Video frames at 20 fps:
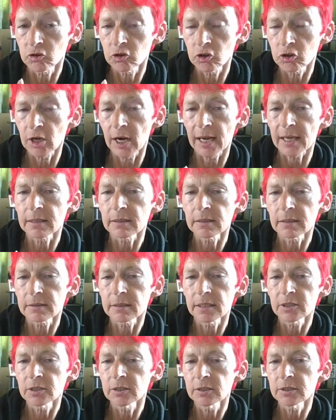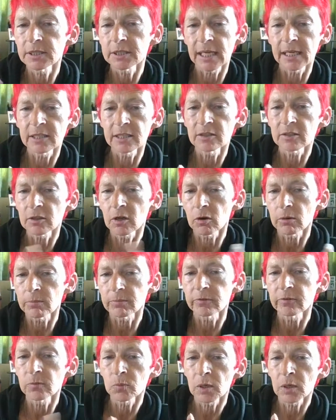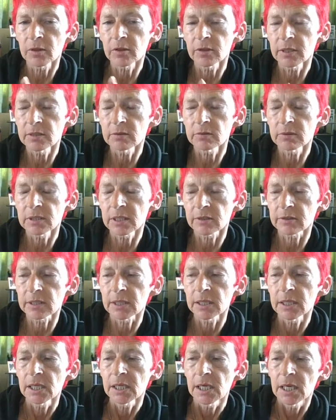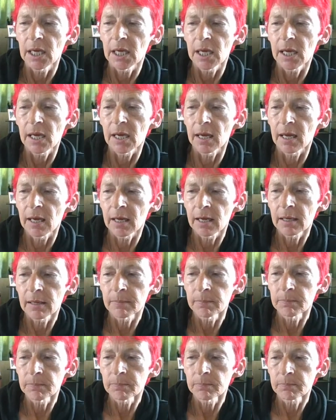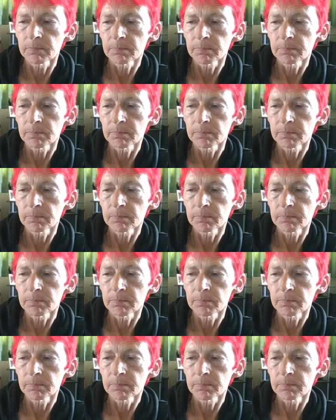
track because I do tend to hop from one thing to another. If